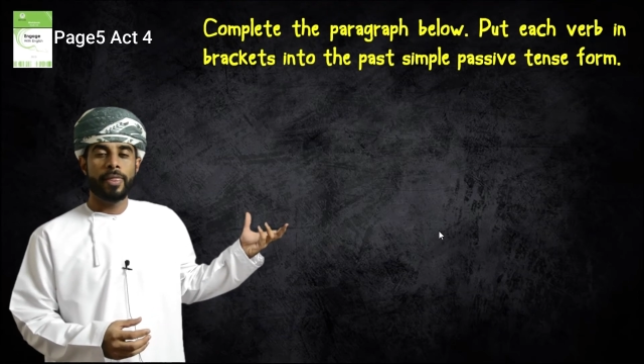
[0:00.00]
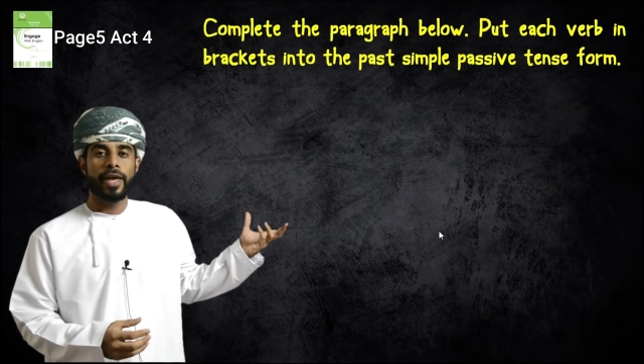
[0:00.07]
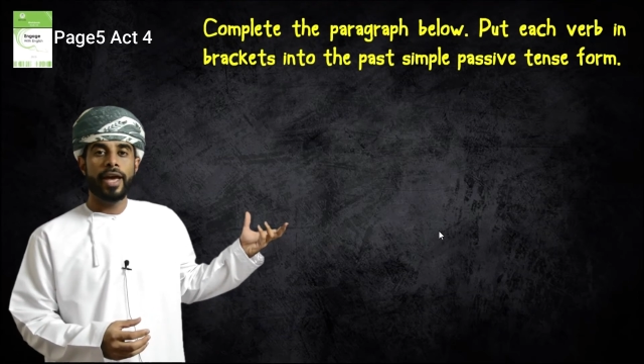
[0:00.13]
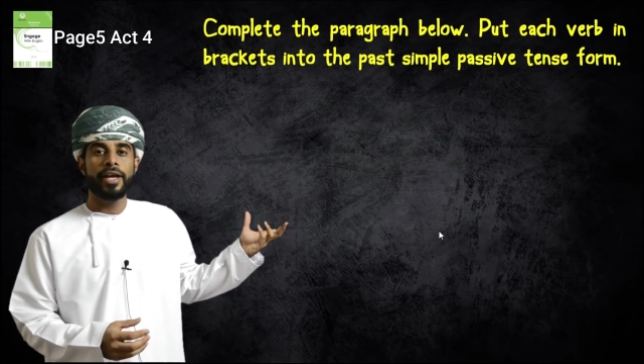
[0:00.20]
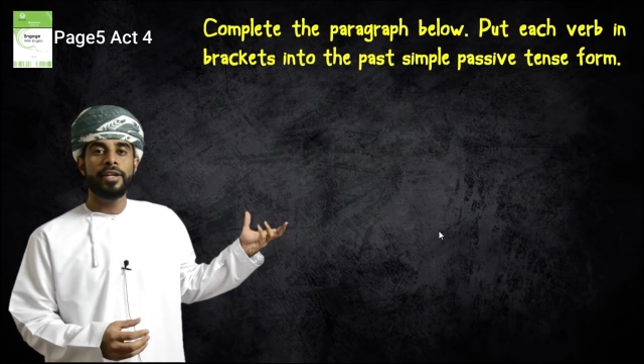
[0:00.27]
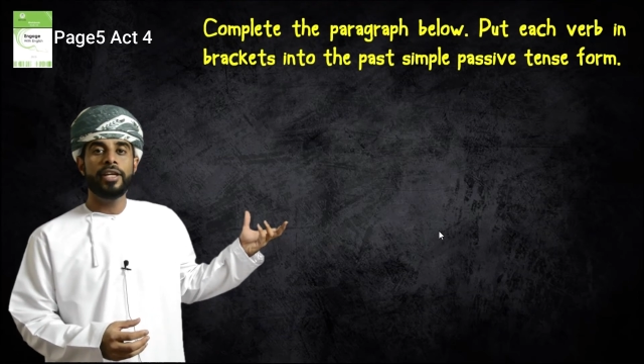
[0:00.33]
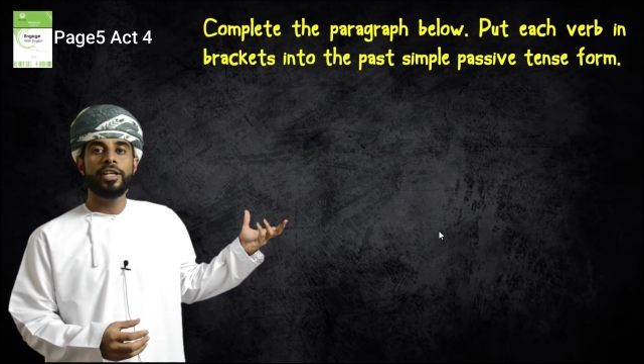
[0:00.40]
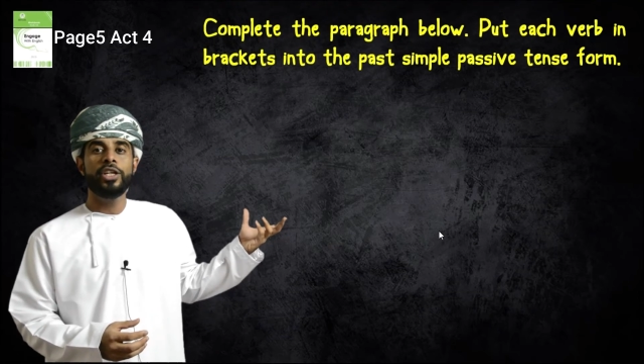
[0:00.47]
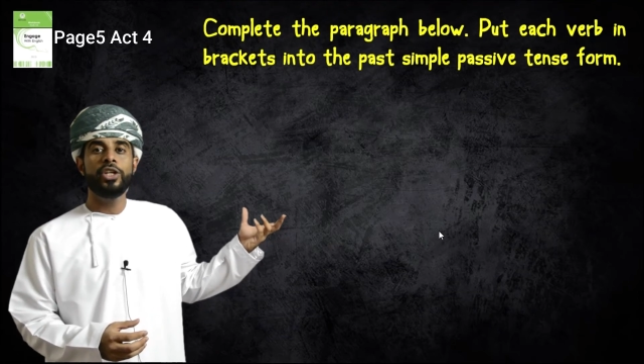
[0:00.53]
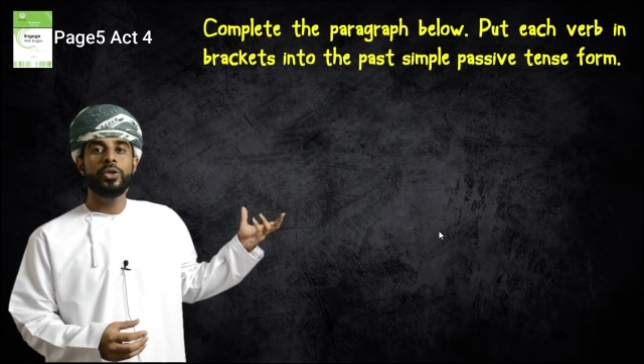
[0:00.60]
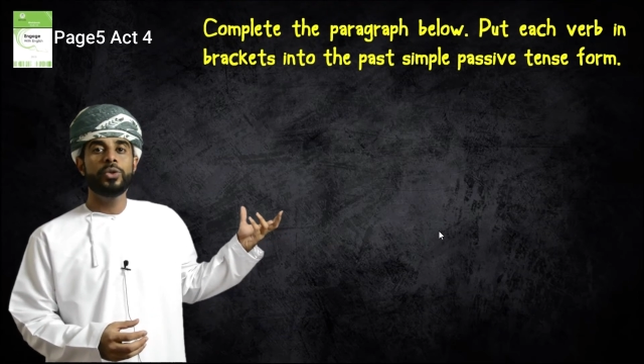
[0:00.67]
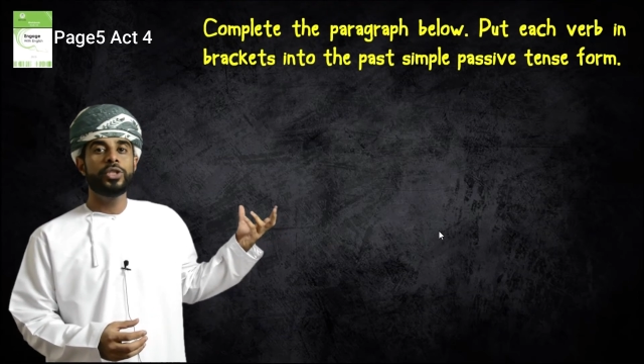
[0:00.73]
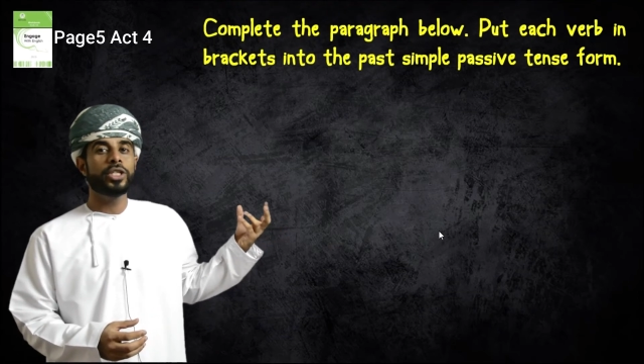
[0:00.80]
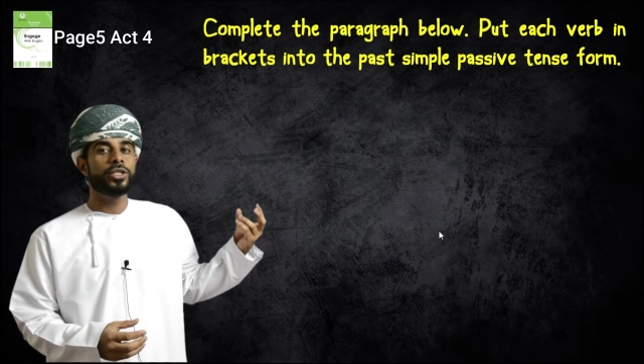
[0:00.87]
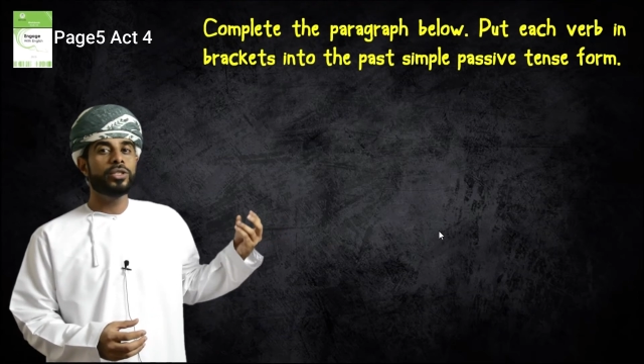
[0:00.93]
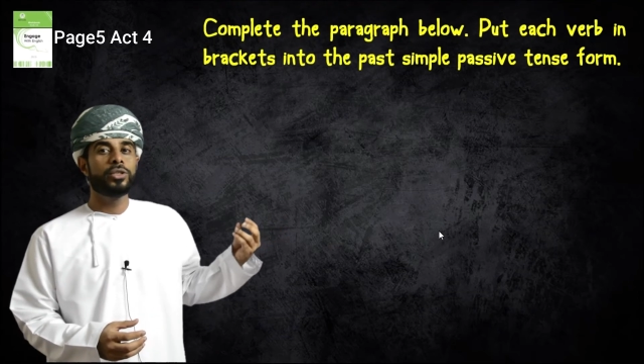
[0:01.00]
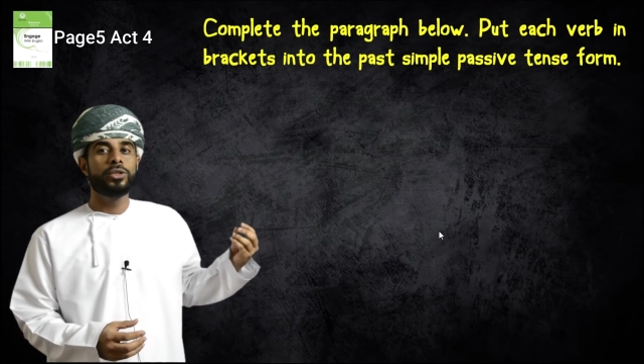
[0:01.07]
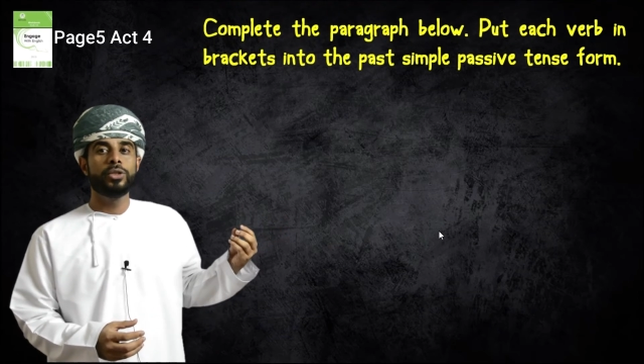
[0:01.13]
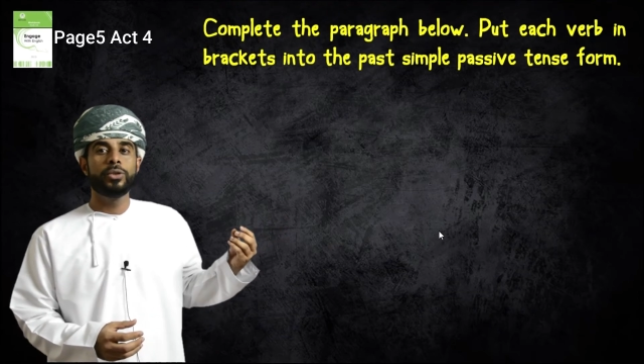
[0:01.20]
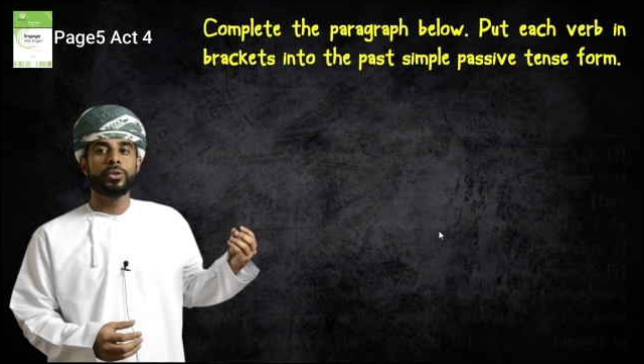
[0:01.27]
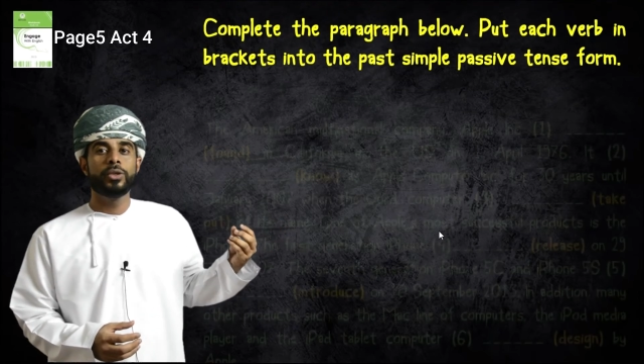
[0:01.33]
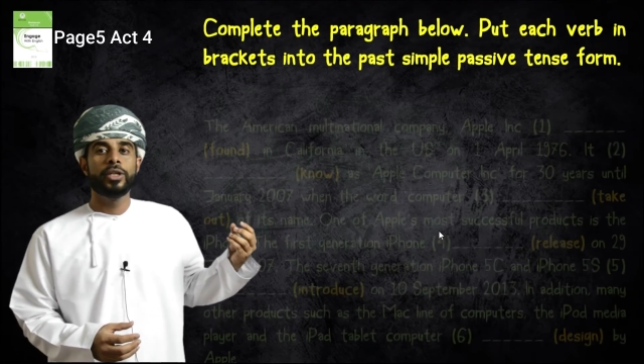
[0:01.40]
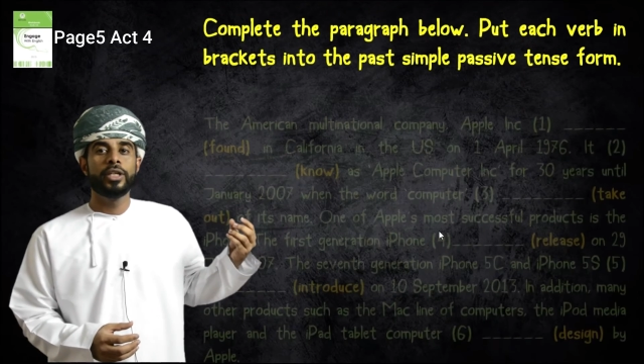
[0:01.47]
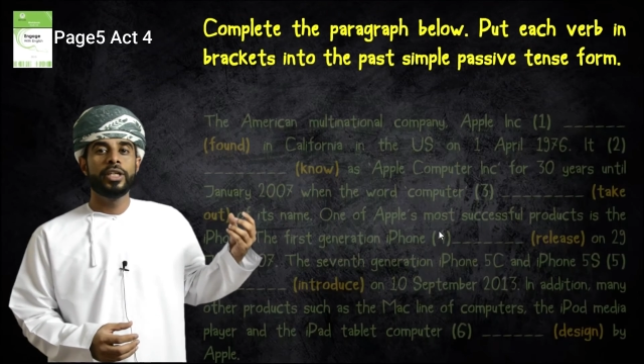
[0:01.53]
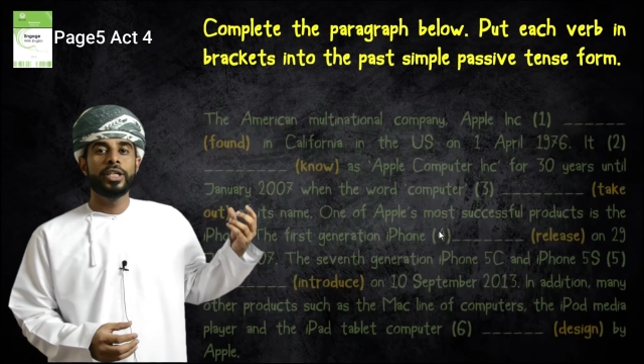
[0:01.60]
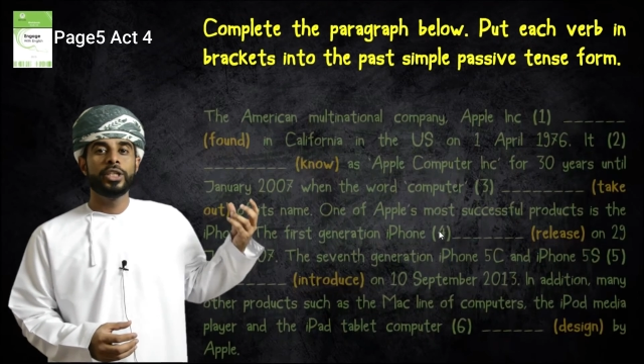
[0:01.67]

and I need you just to